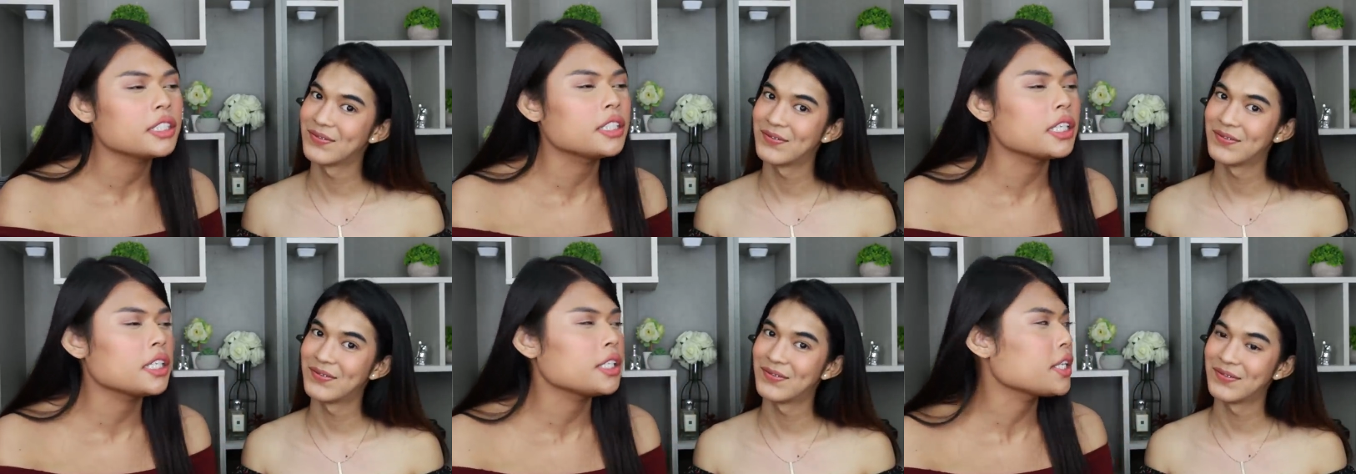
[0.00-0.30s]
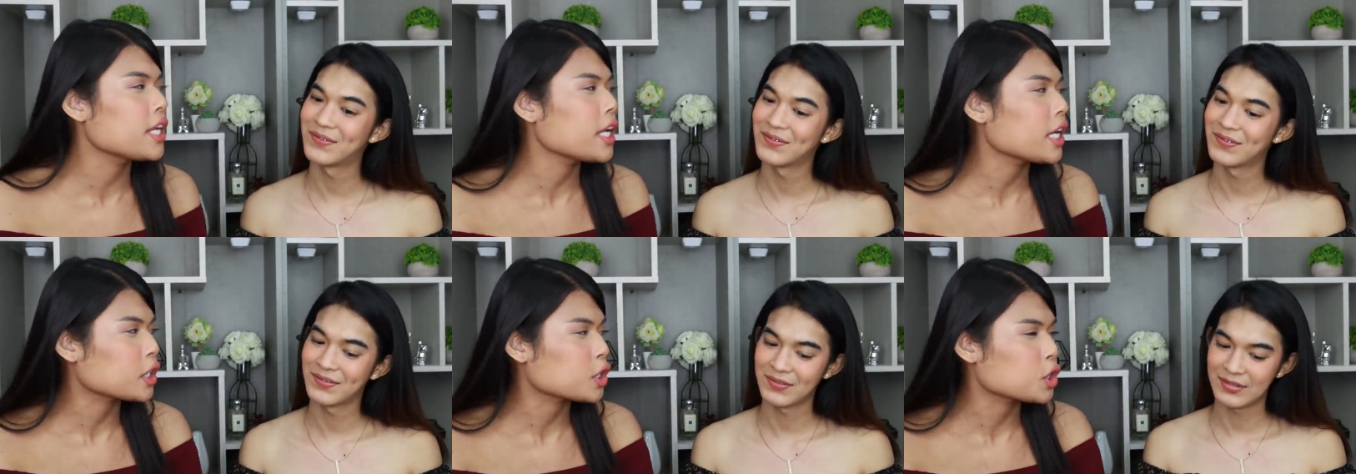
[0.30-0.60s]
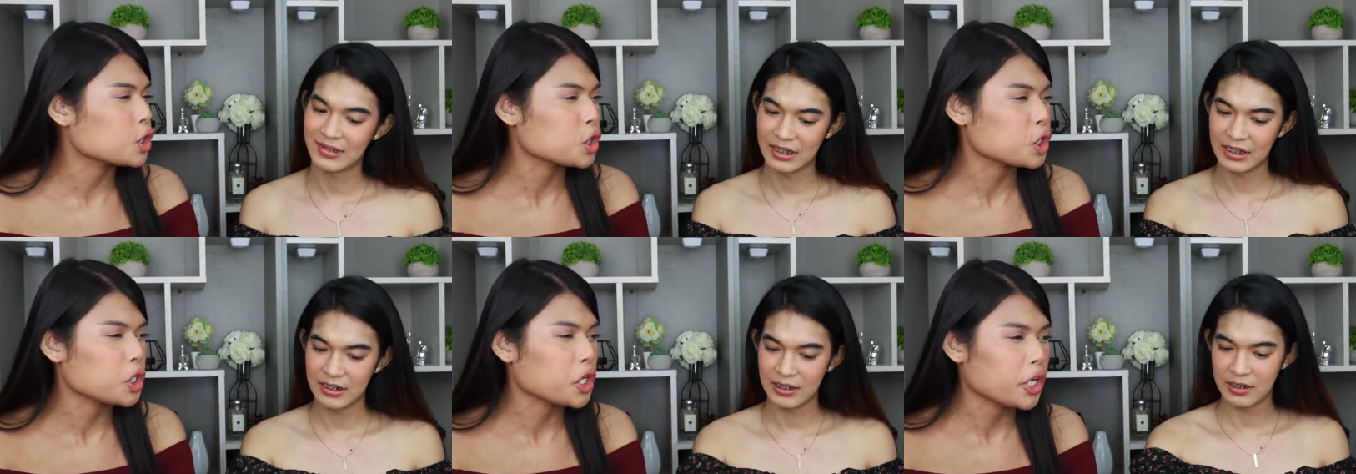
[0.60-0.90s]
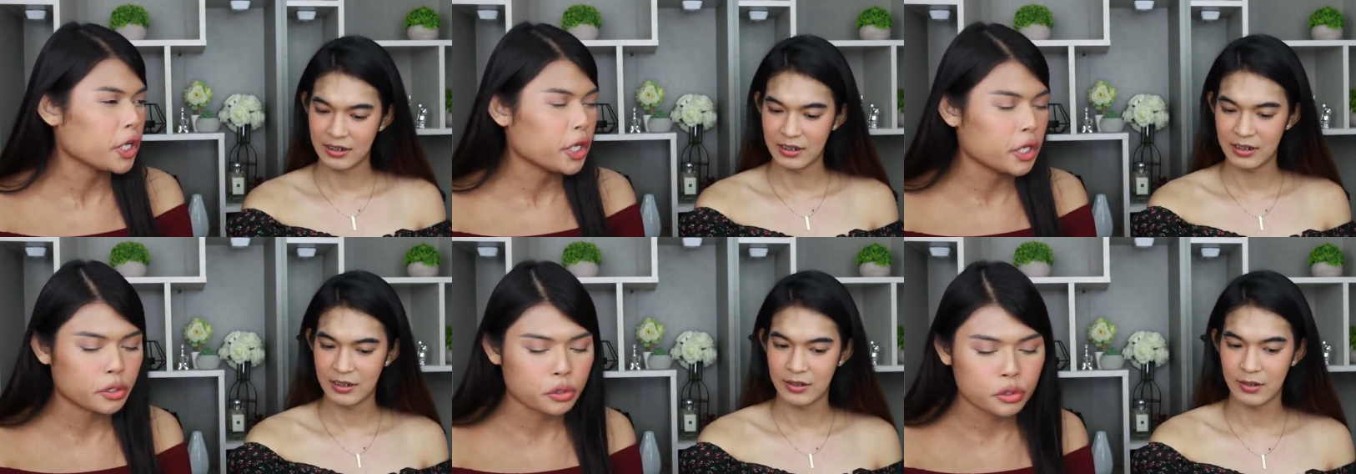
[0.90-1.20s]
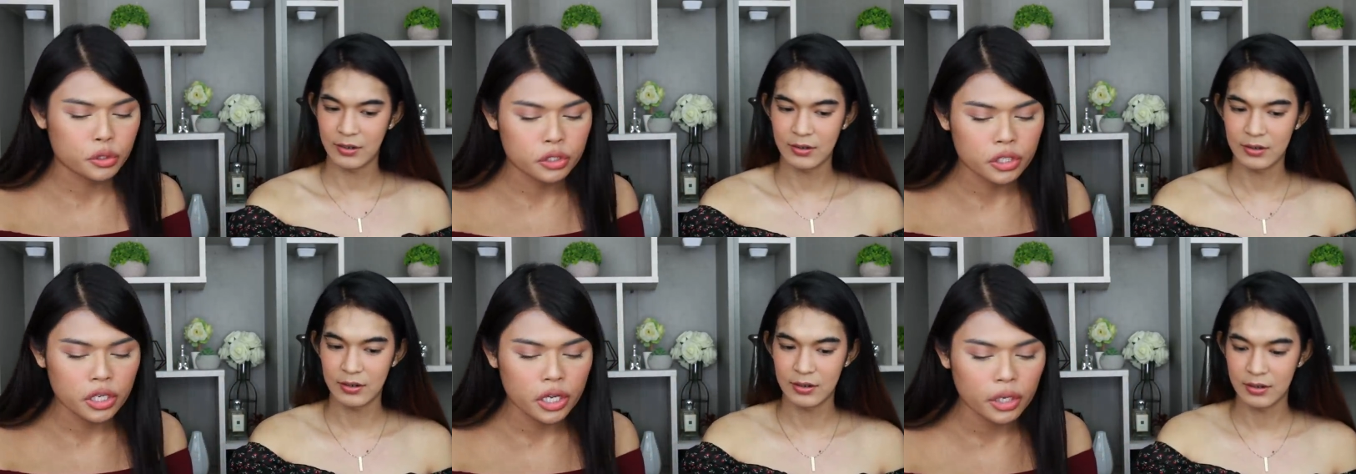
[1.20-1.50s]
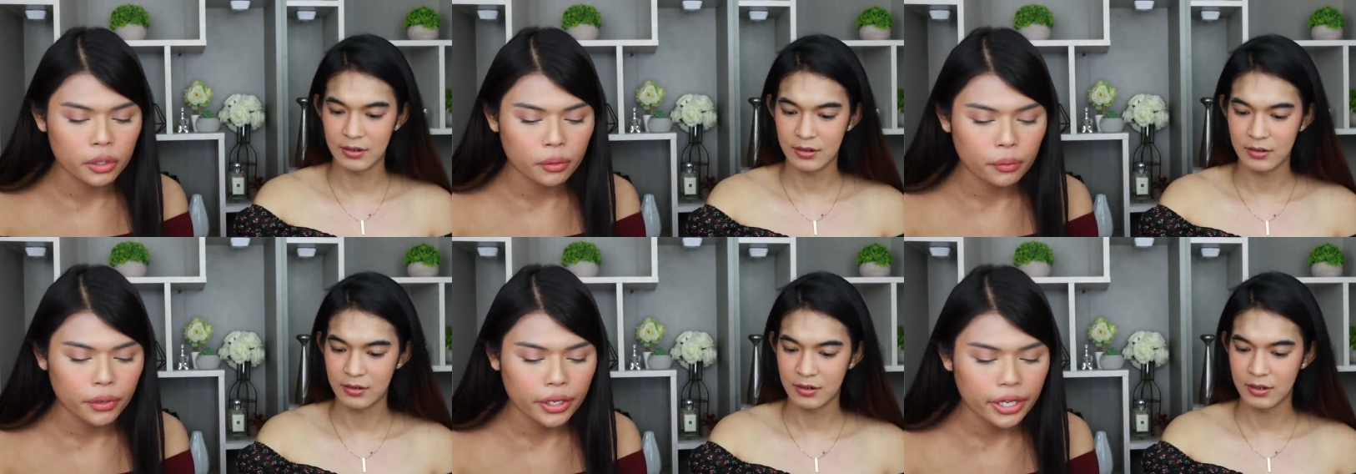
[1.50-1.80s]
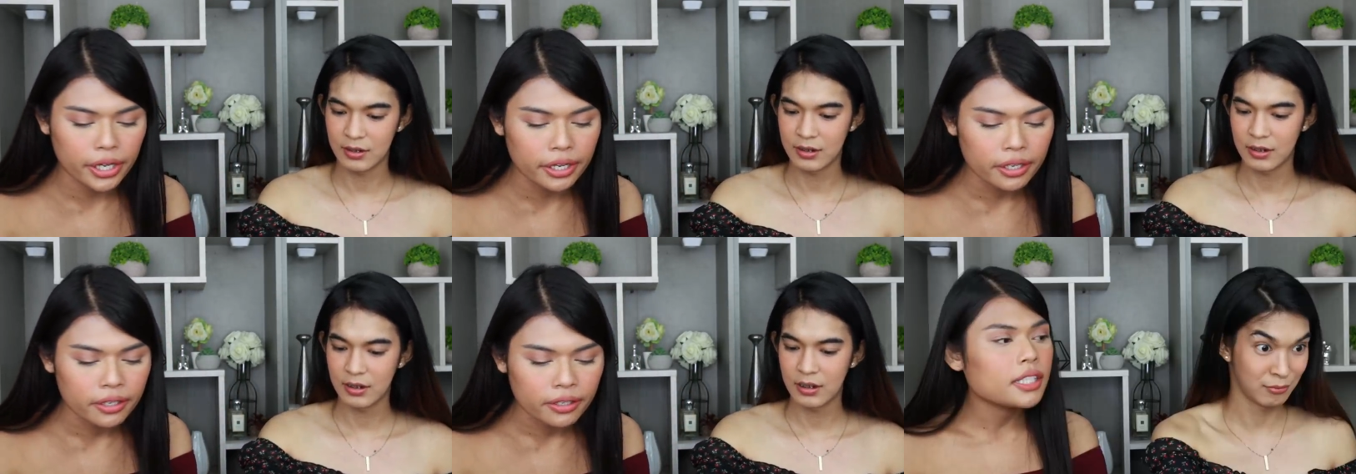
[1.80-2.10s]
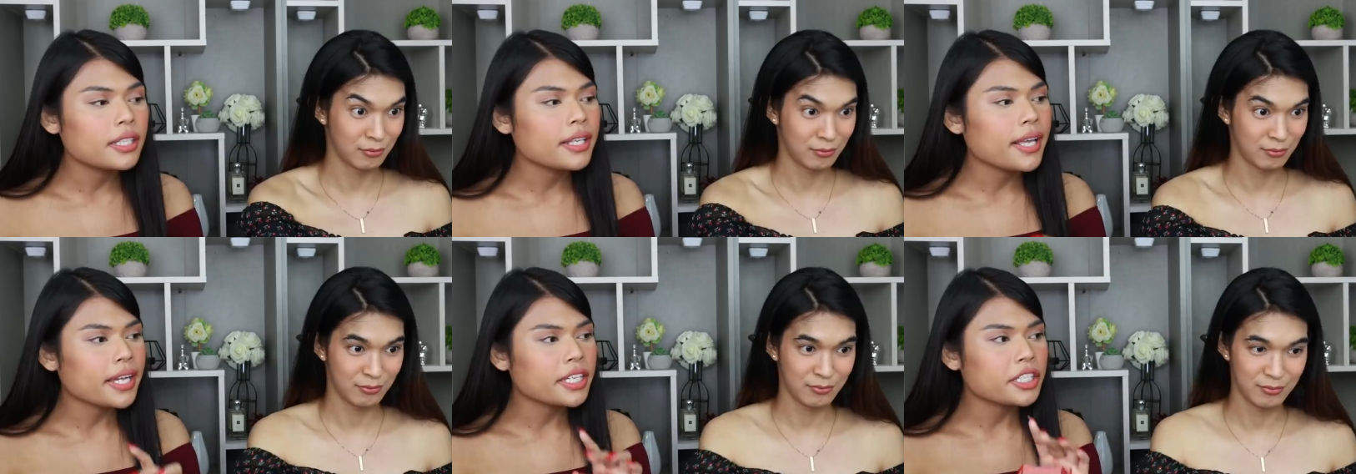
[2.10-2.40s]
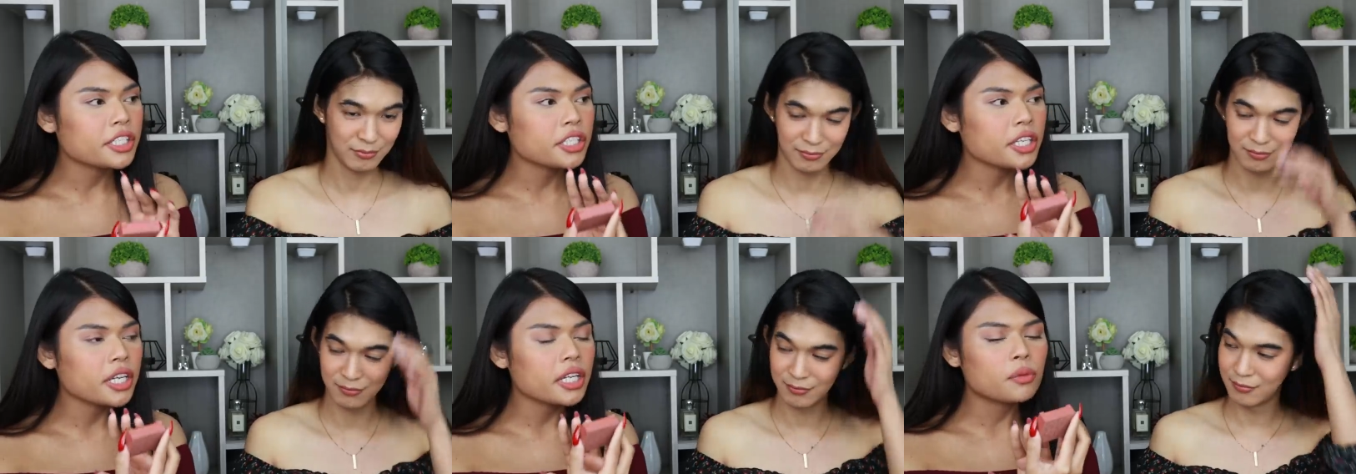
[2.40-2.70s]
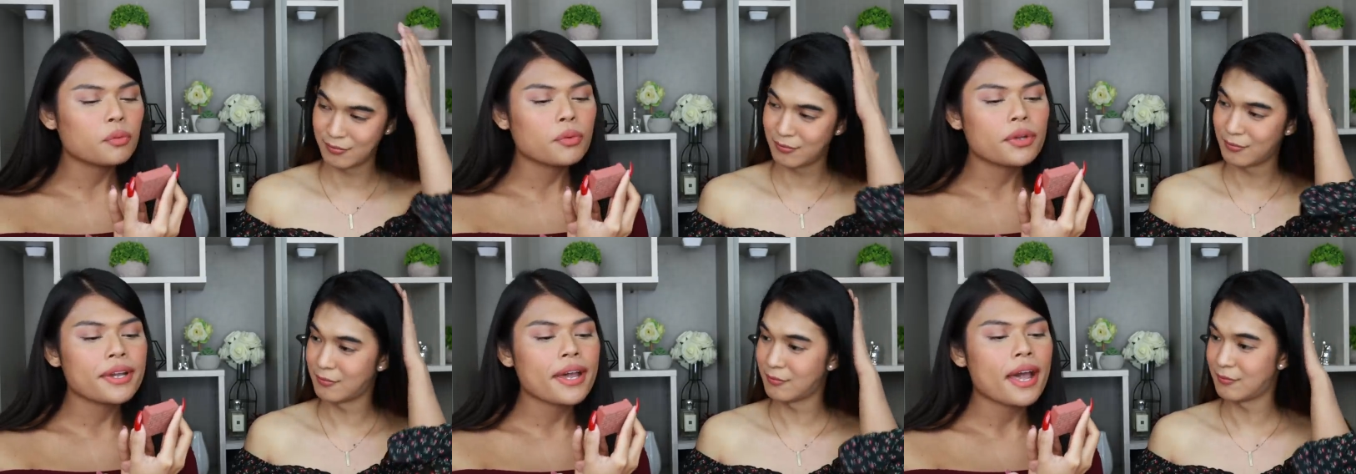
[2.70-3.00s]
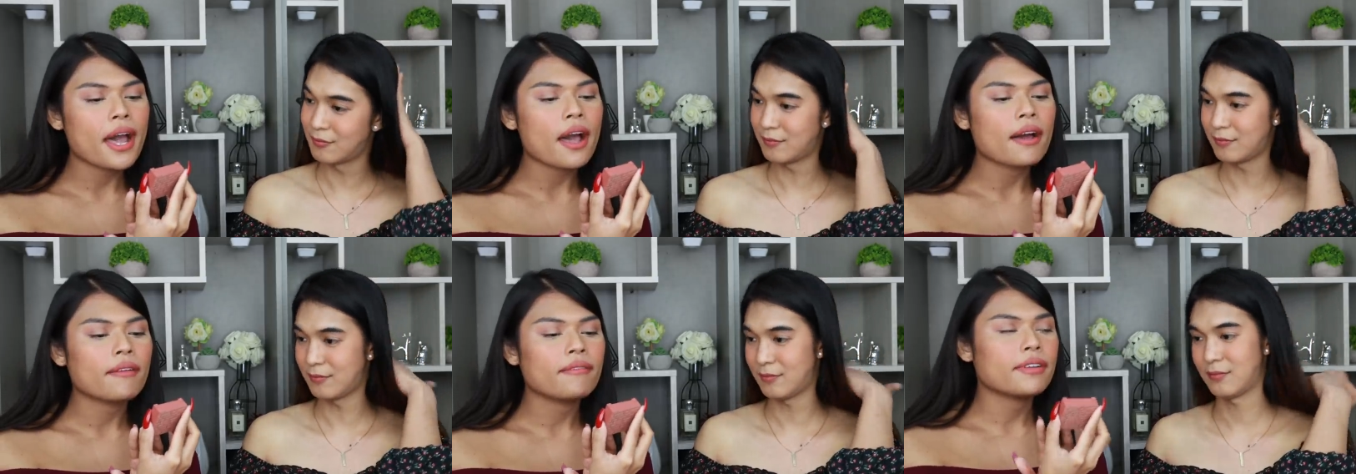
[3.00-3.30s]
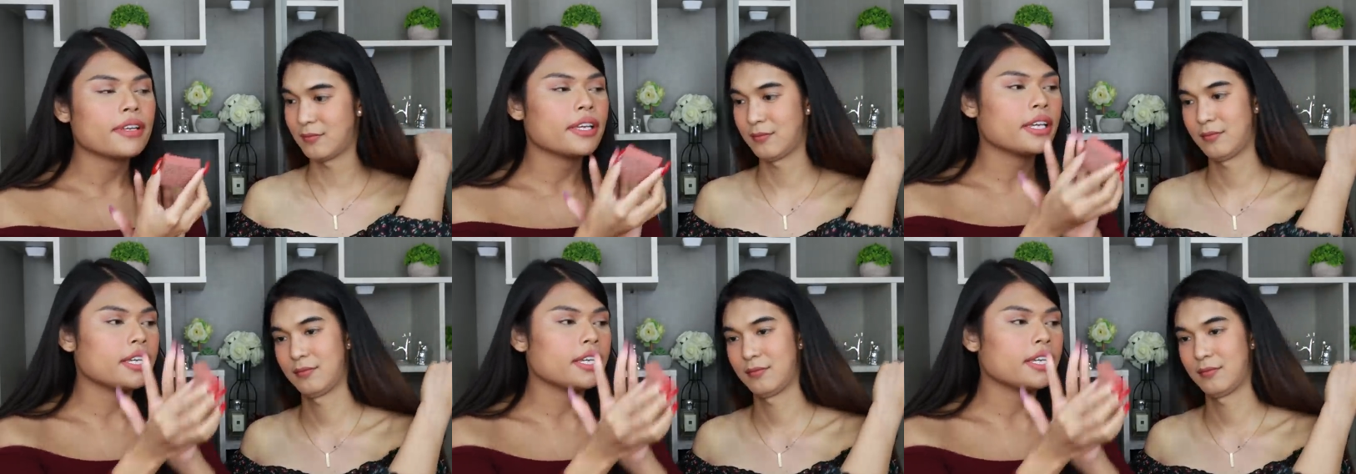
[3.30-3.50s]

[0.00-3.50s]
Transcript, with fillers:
Speaker 1: to the next shade, shall we? The next shade we have